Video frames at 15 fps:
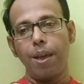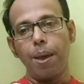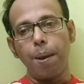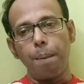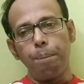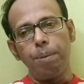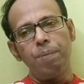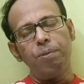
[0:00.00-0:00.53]

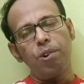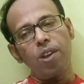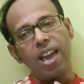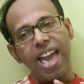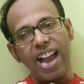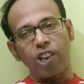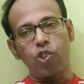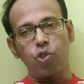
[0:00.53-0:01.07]
Before
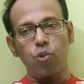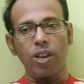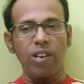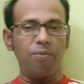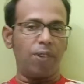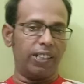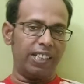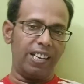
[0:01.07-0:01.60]
actual
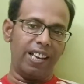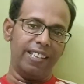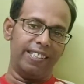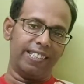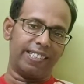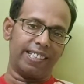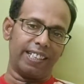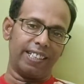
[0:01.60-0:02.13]

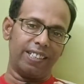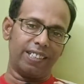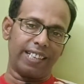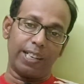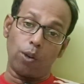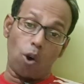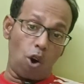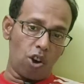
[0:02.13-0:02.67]
fertilization
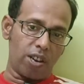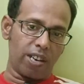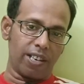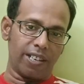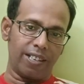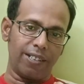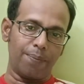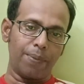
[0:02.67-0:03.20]
can
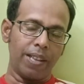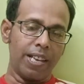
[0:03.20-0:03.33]
occur,